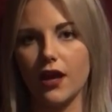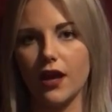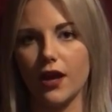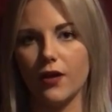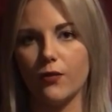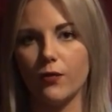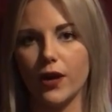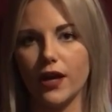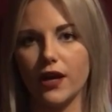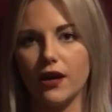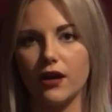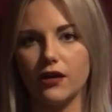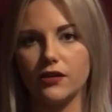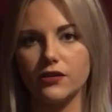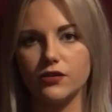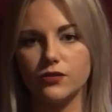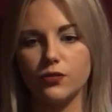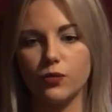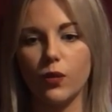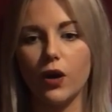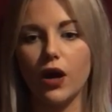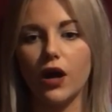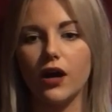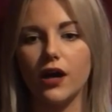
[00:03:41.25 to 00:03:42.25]
and when asked
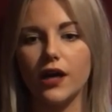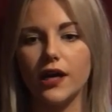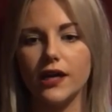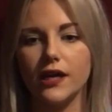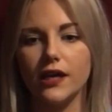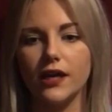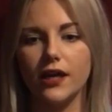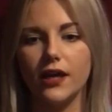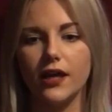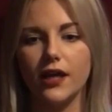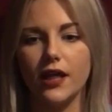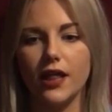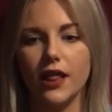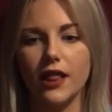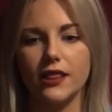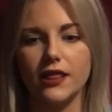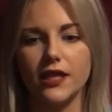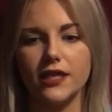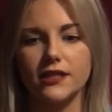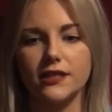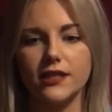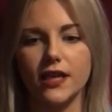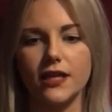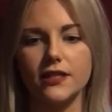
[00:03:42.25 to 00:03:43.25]
why,
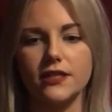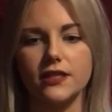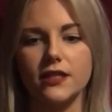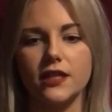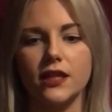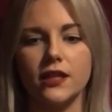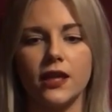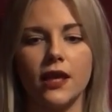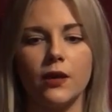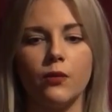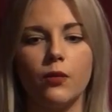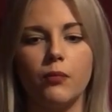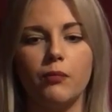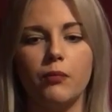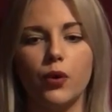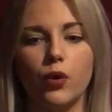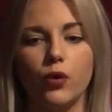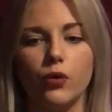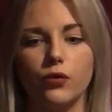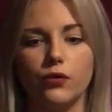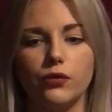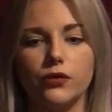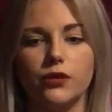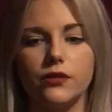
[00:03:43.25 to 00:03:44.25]
they stated that they were
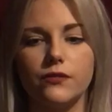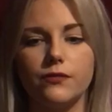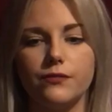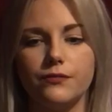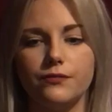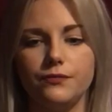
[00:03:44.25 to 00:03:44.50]
bored.